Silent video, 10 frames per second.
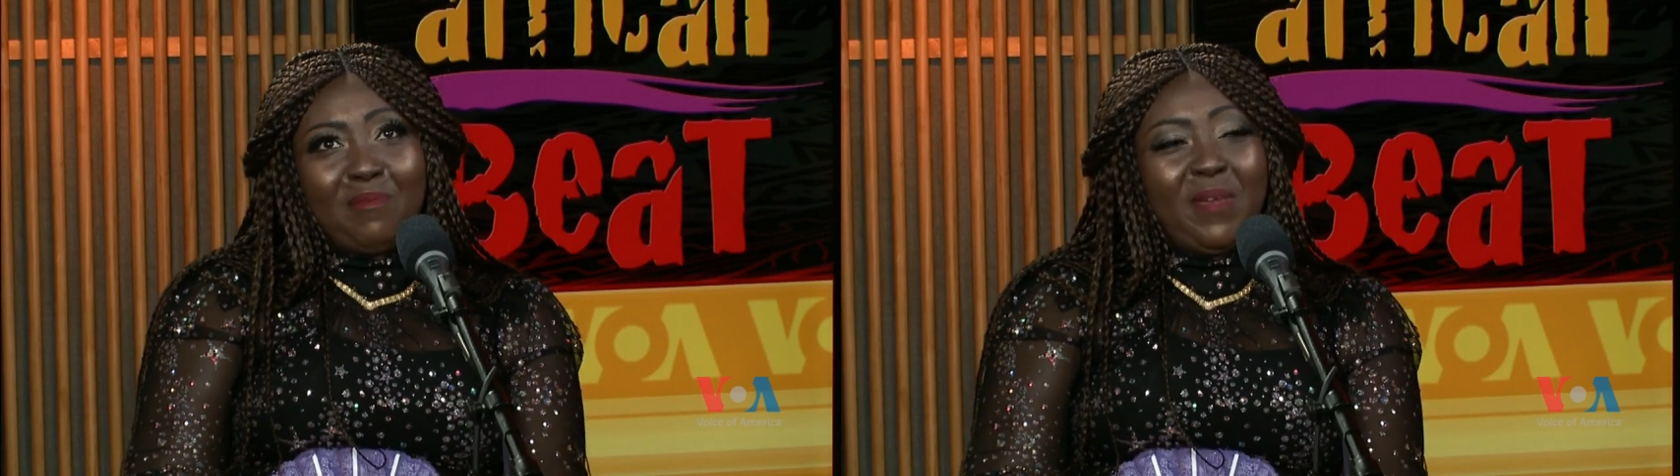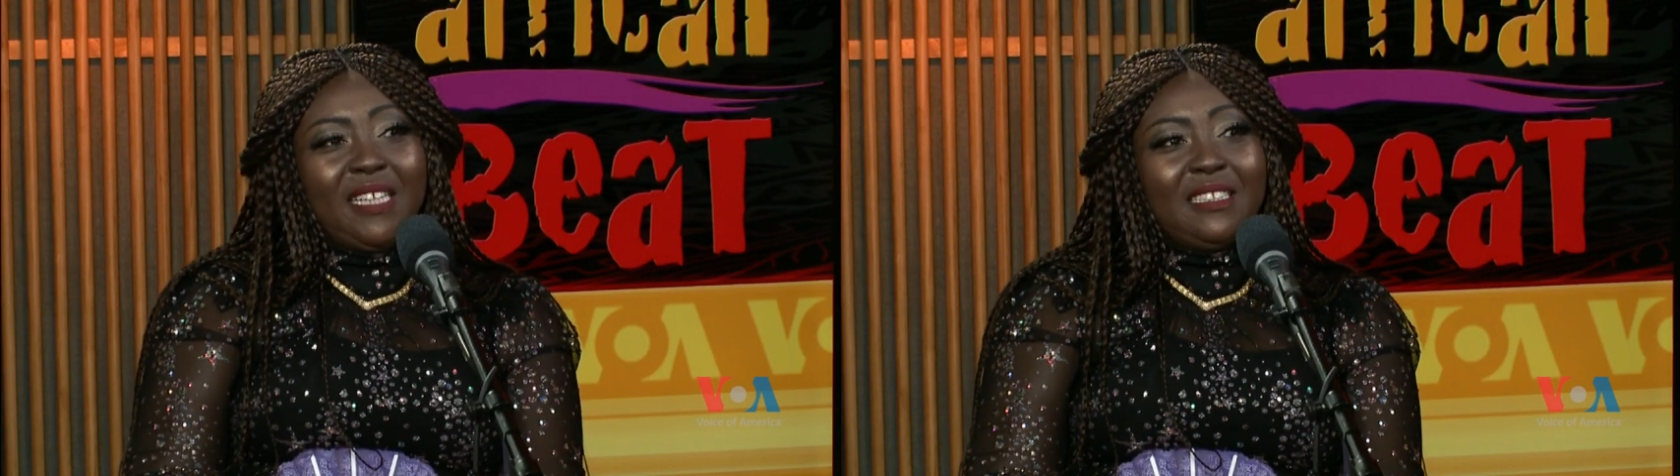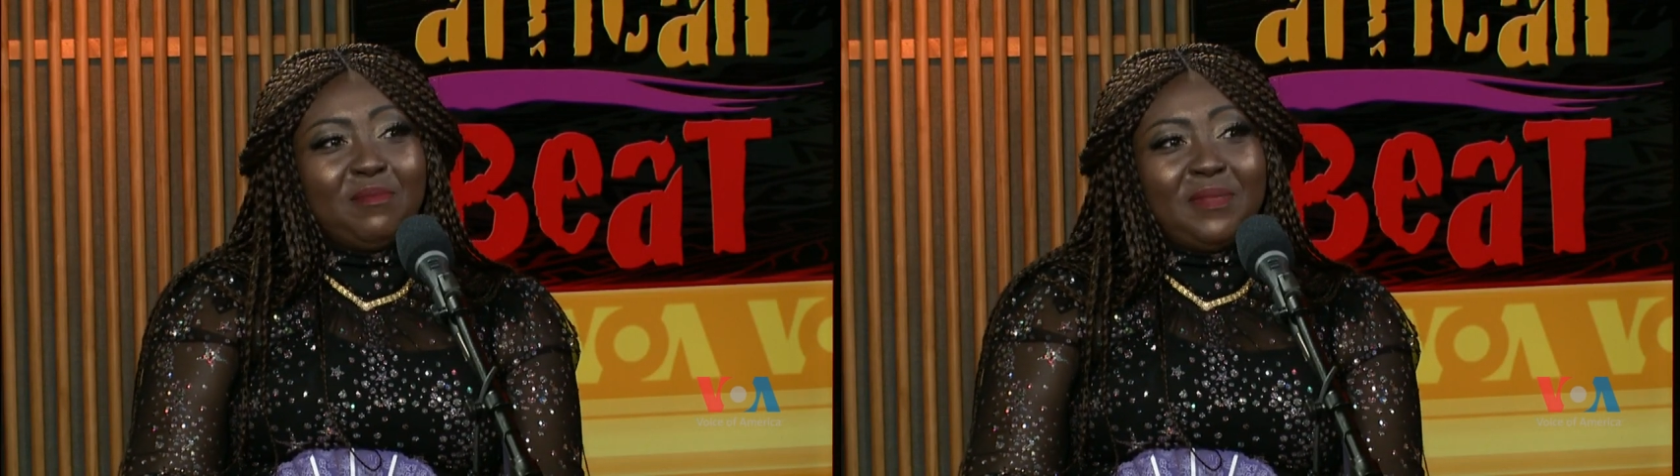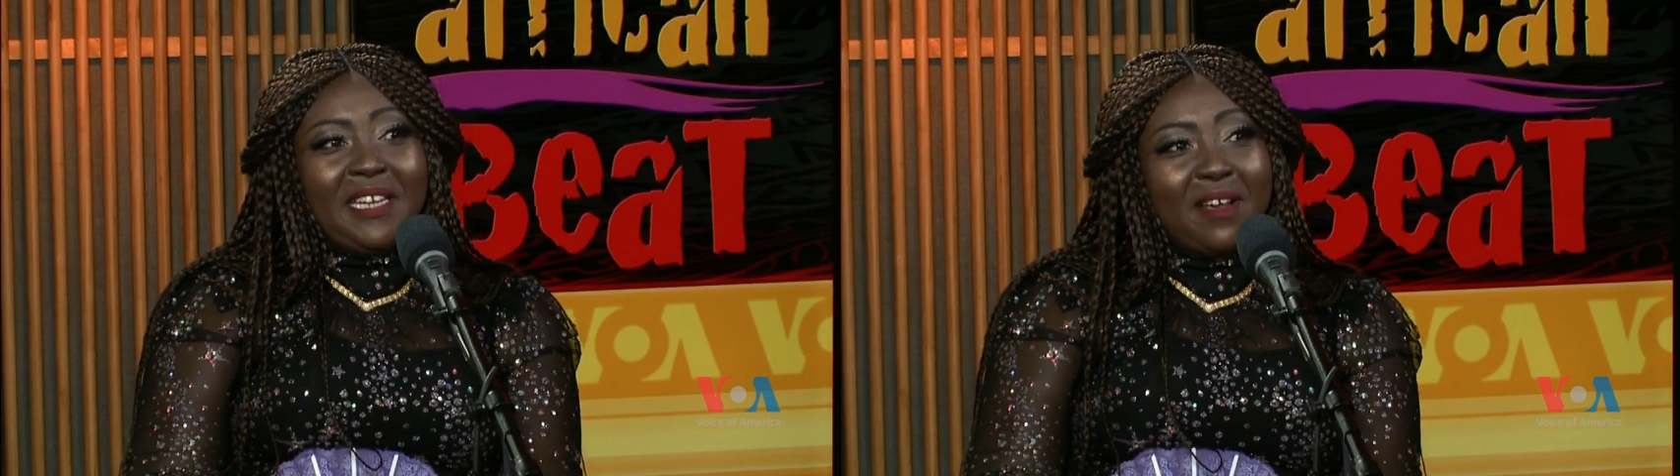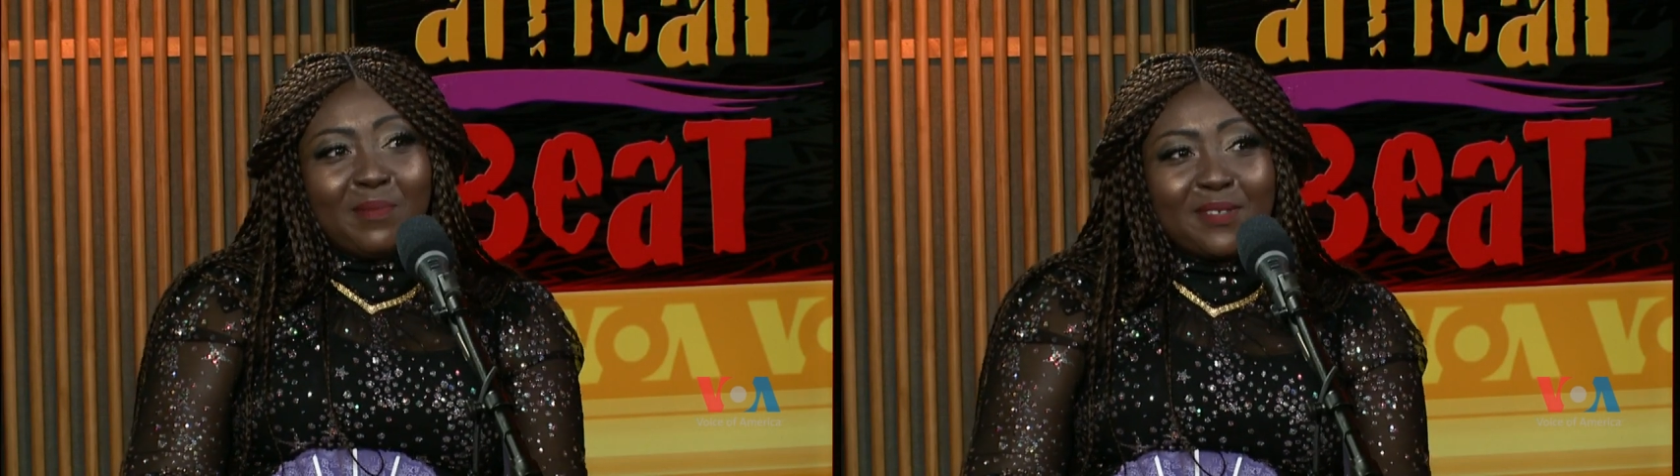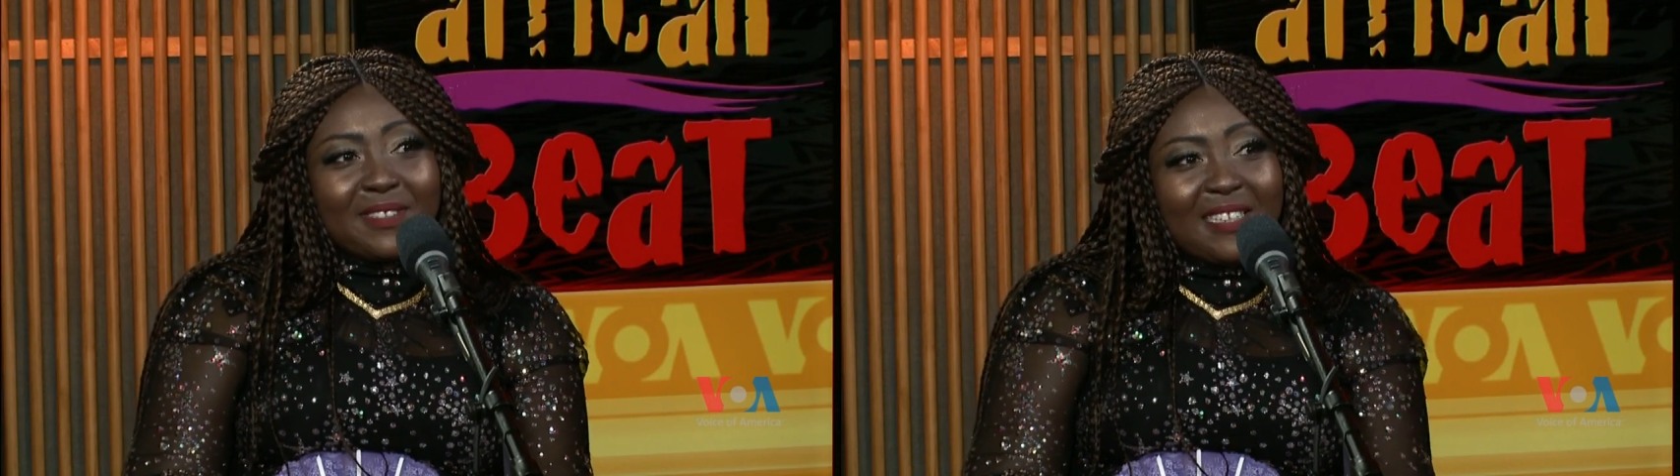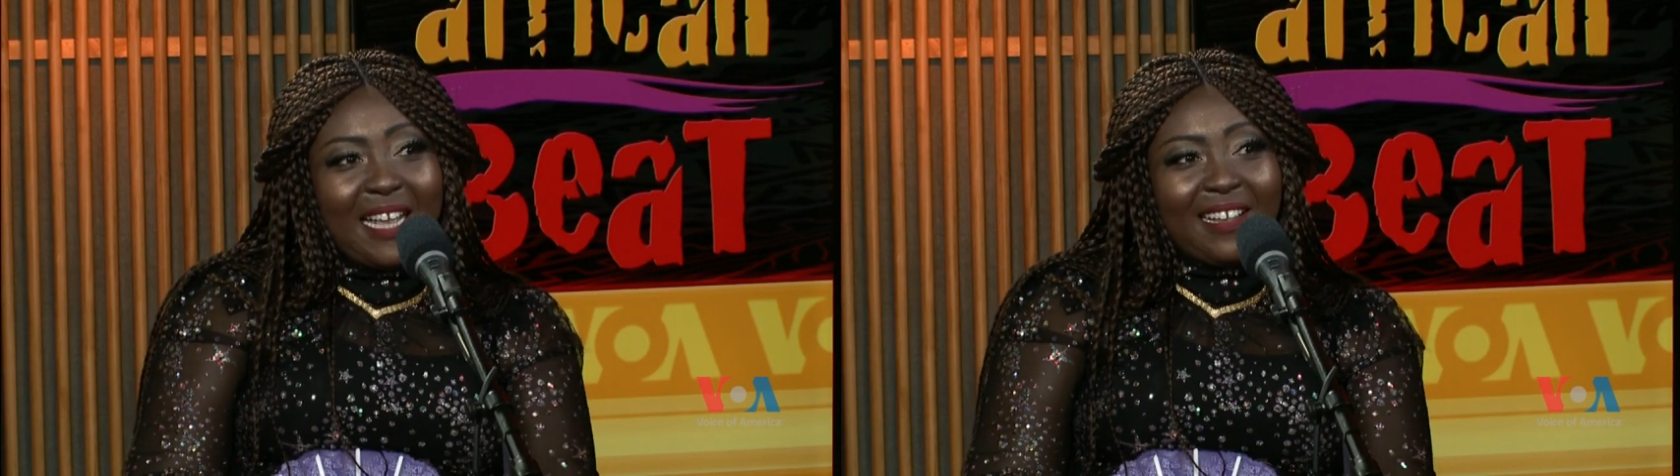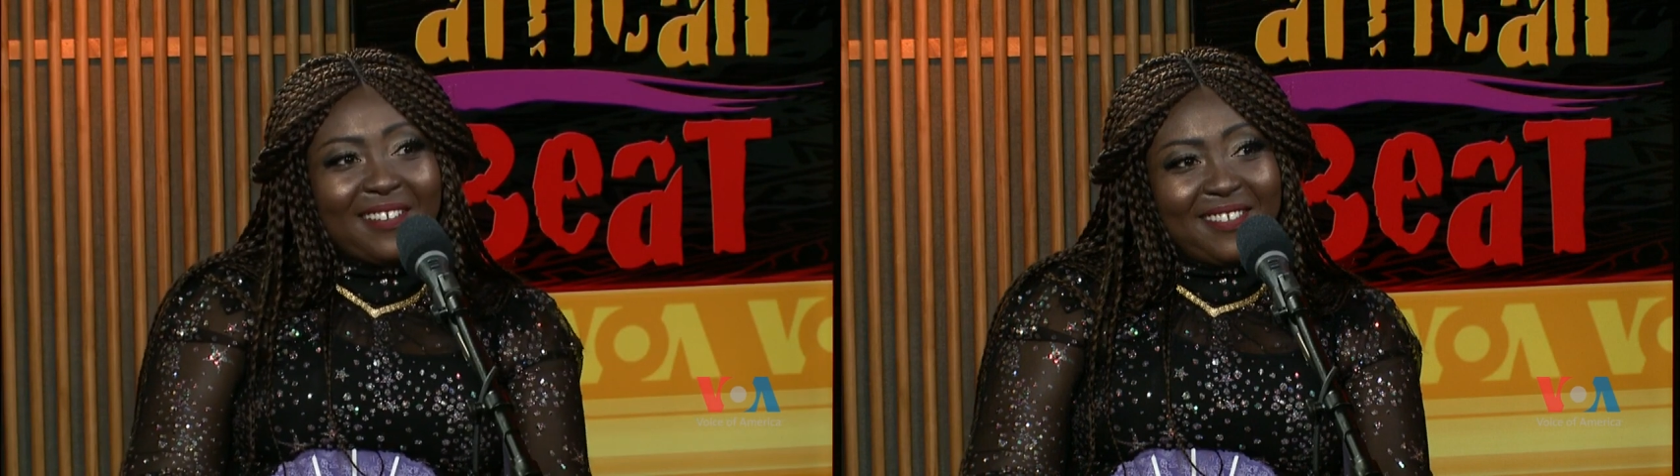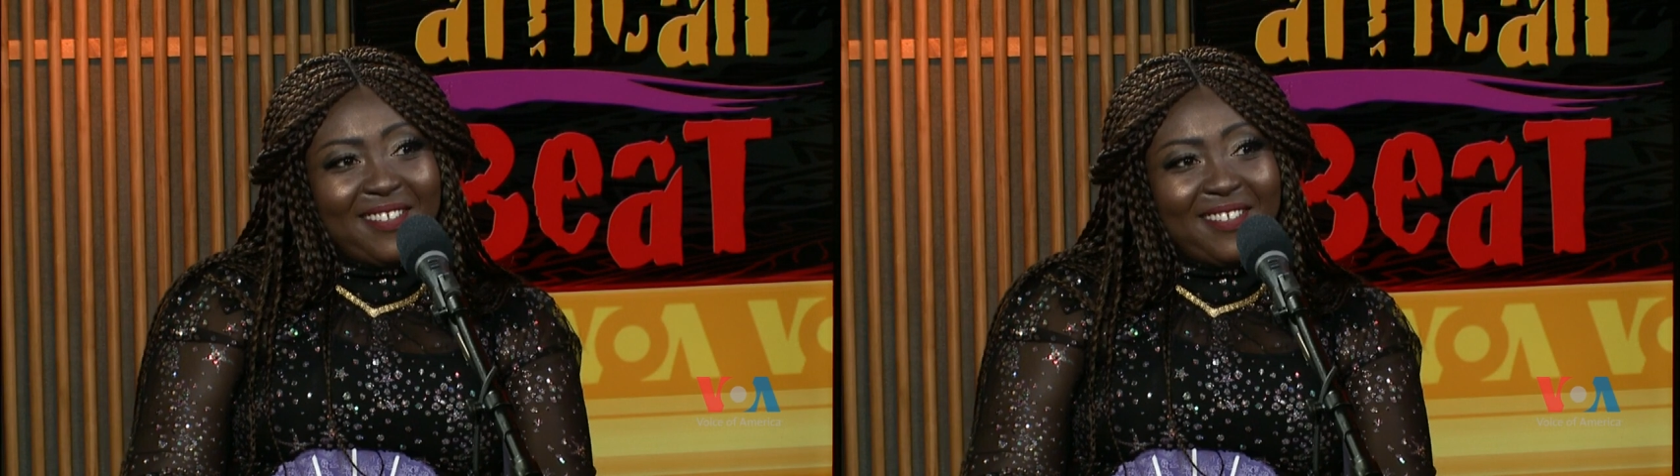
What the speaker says: made some demos, like,